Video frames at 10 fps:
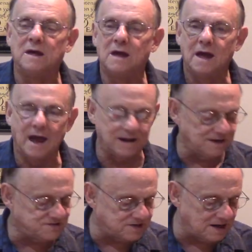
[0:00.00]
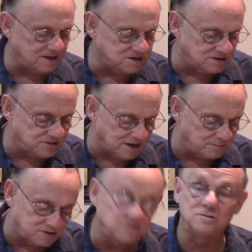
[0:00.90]
And he said unto
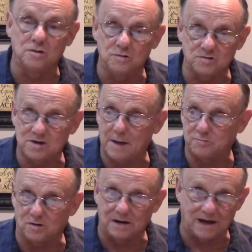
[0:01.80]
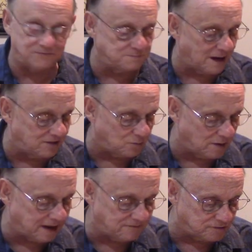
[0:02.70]
them, this is Luke chapter 11, by the
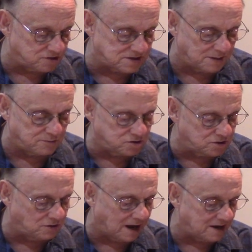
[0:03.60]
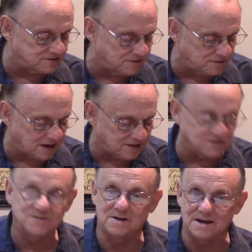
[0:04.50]
way, verse number 2. I guess I forgot
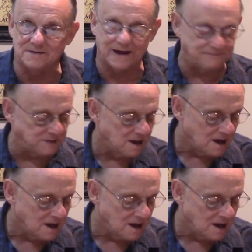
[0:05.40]
to say that.